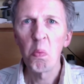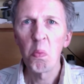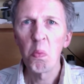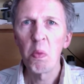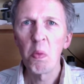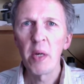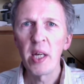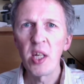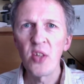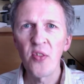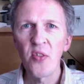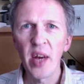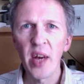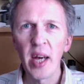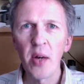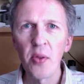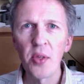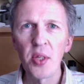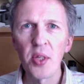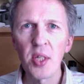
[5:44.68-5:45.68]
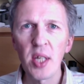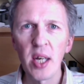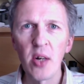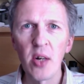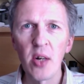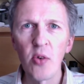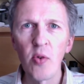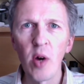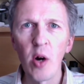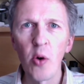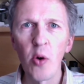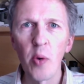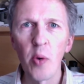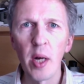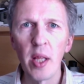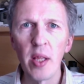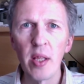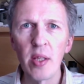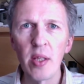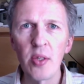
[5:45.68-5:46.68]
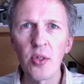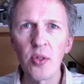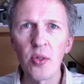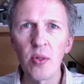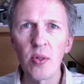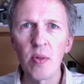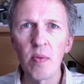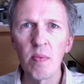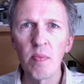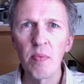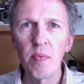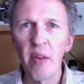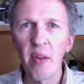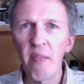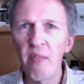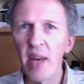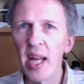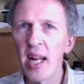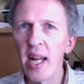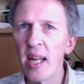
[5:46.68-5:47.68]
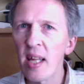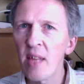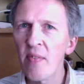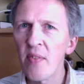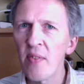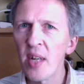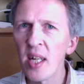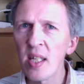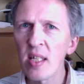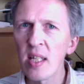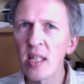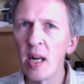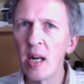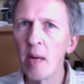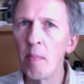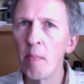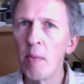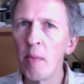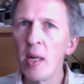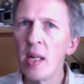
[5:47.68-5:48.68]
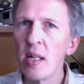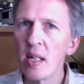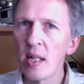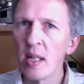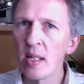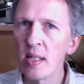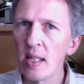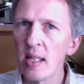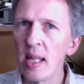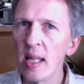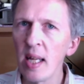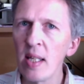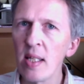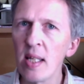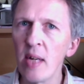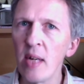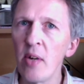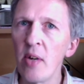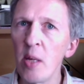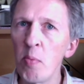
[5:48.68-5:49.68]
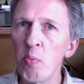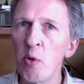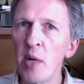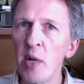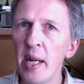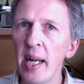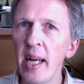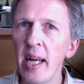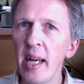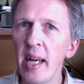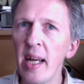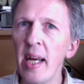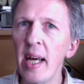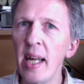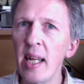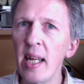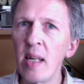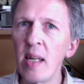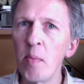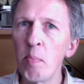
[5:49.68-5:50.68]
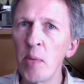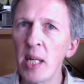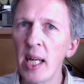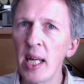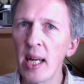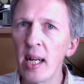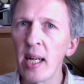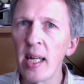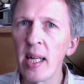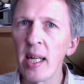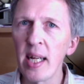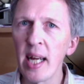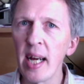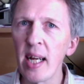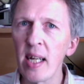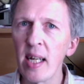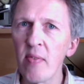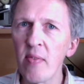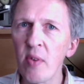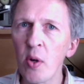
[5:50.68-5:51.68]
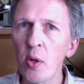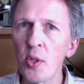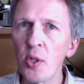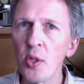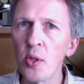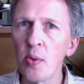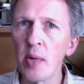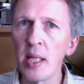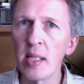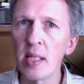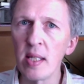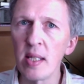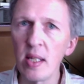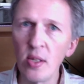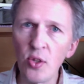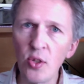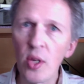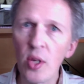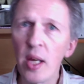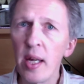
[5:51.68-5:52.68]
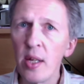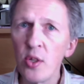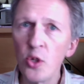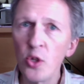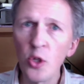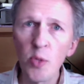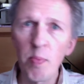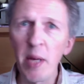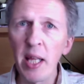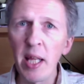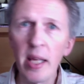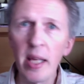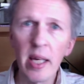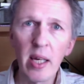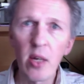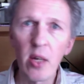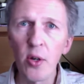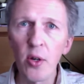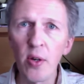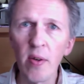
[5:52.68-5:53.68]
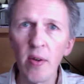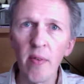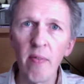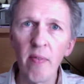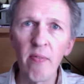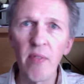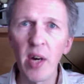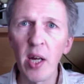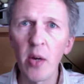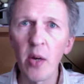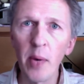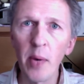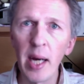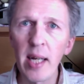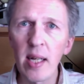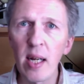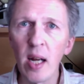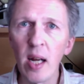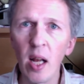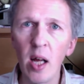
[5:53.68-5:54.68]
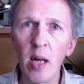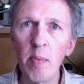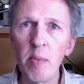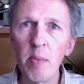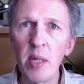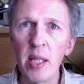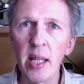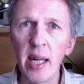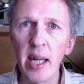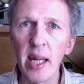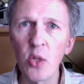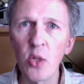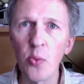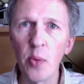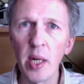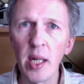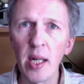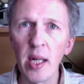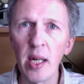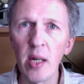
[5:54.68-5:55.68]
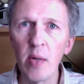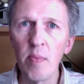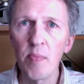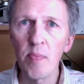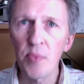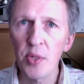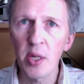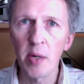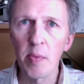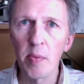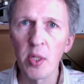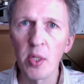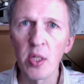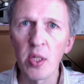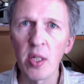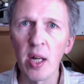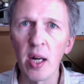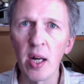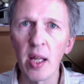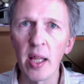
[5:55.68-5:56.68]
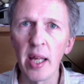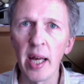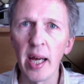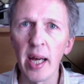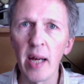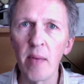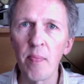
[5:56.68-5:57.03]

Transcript: He's failed the skill roll once. Failing the first time doesn't necessarily bring any particularly negative consequences, just meant that he couldn't find a way to climb to the next window, so he was stuck there.